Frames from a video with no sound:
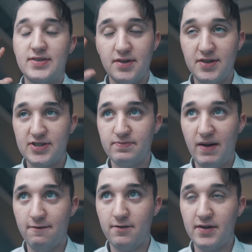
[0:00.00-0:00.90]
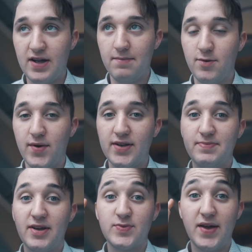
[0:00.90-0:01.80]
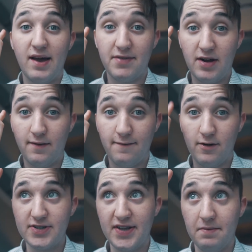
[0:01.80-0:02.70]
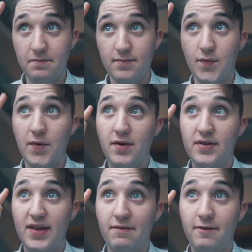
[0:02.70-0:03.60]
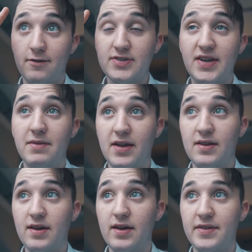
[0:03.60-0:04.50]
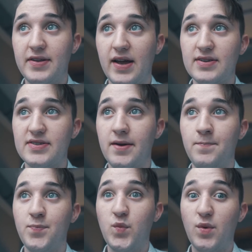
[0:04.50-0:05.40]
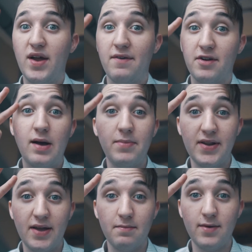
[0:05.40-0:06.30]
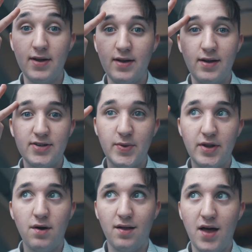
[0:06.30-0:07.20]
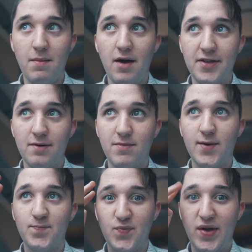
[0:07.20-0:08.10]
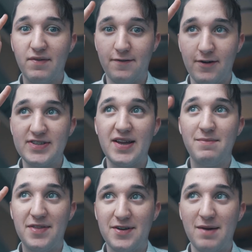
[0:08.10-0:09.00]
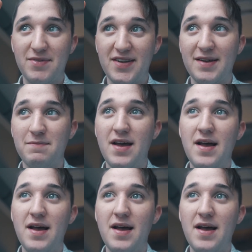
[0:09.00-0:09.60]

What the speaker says: so this is powerful in a couple of ways because we have their first name. We want to have their first name in the text. We want to have their company name, so we know a lot about them, right? We have their first name and their company name,